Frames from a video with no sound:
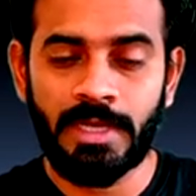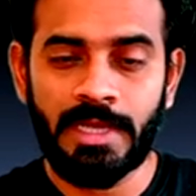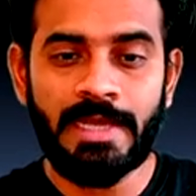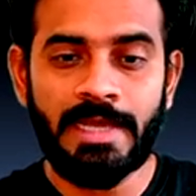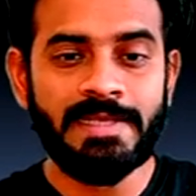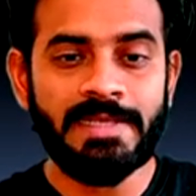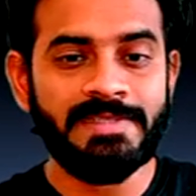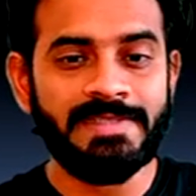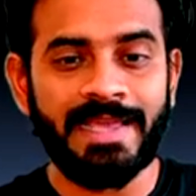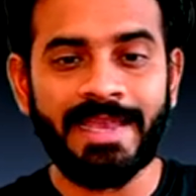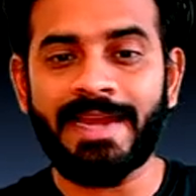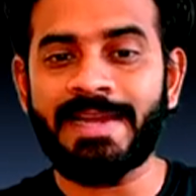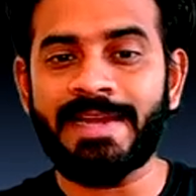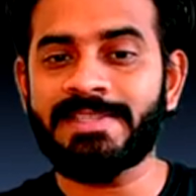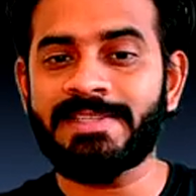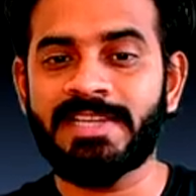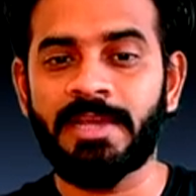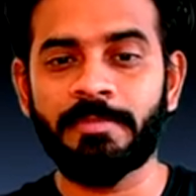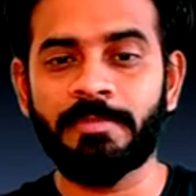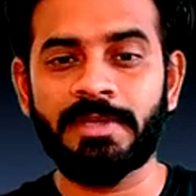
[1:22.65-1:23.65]
Second
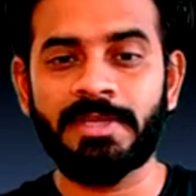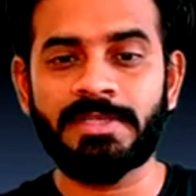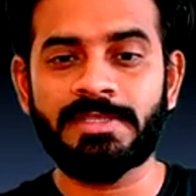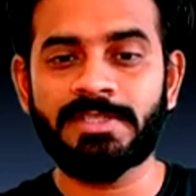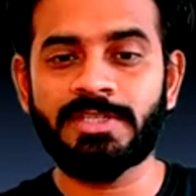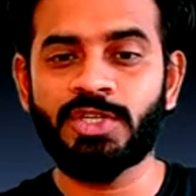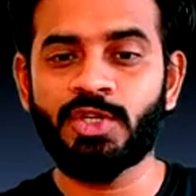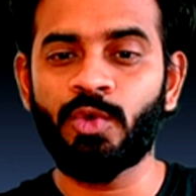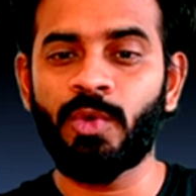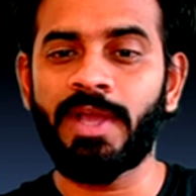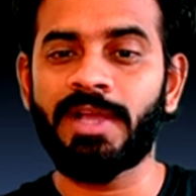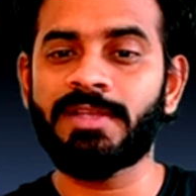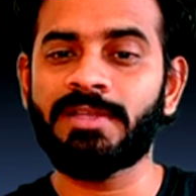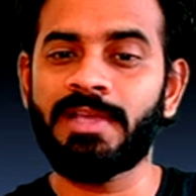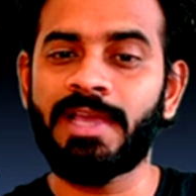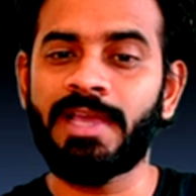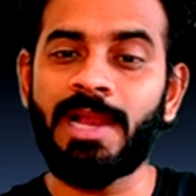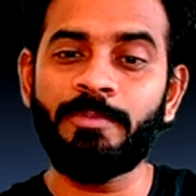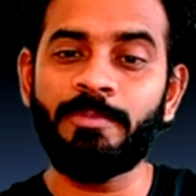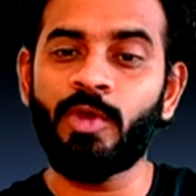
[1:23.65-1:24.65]
step is to
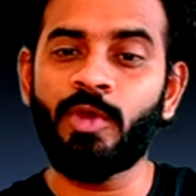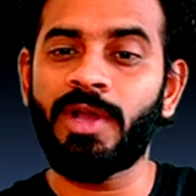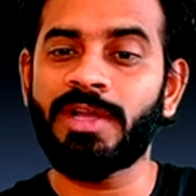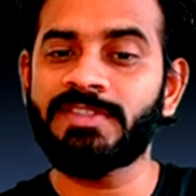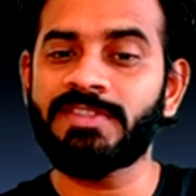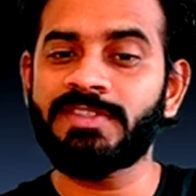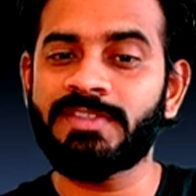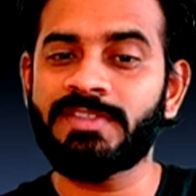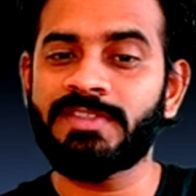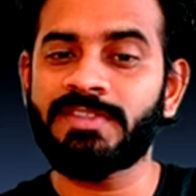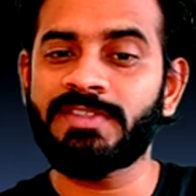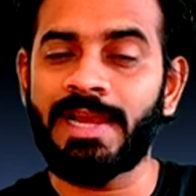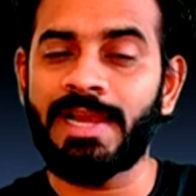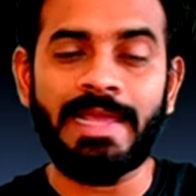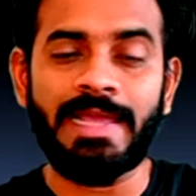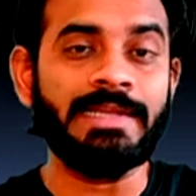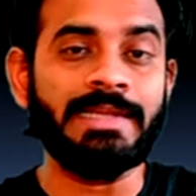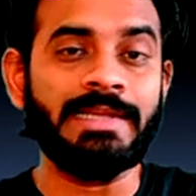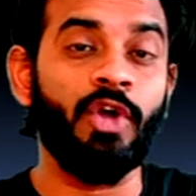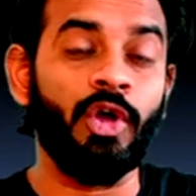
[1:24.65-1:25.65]
help you excel in
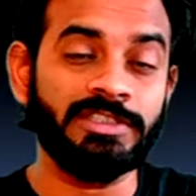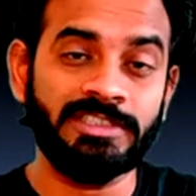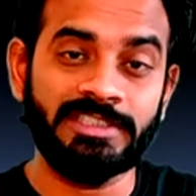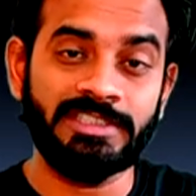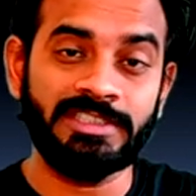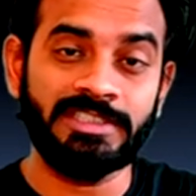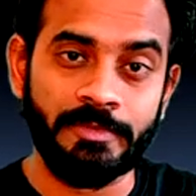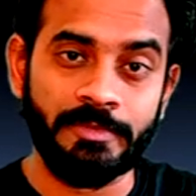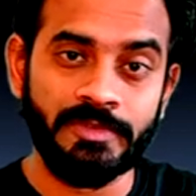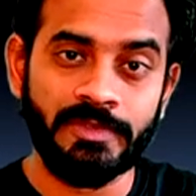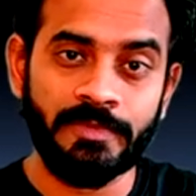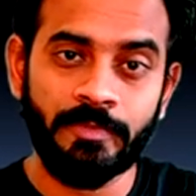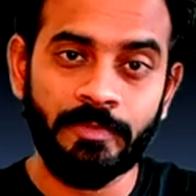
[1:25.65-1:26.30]
concepts.